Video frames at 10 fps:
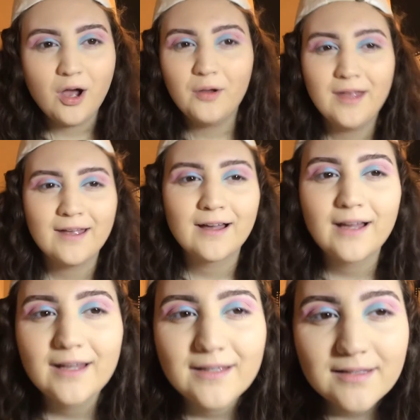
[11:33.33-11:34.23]
Okay
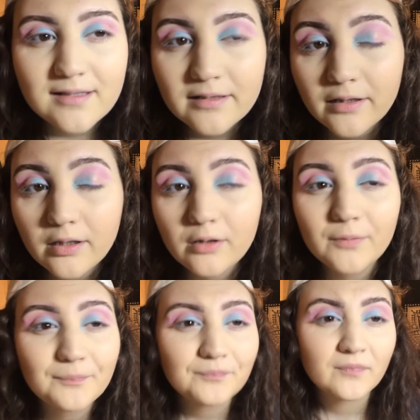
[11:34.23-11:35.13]
guys,
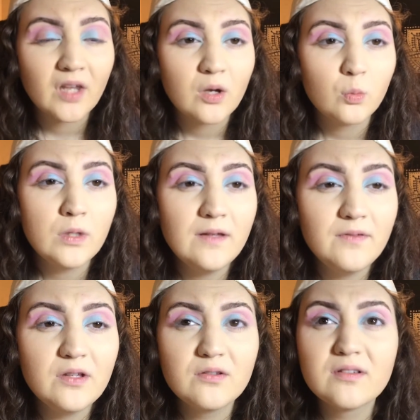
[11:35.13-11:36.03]
so we've
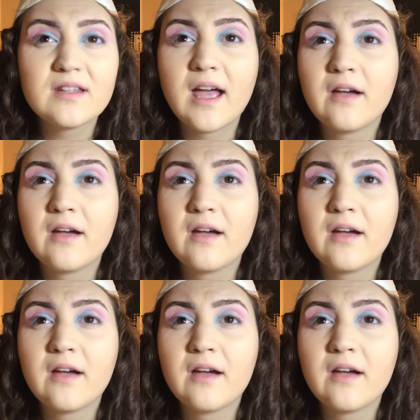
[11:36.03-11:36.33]
used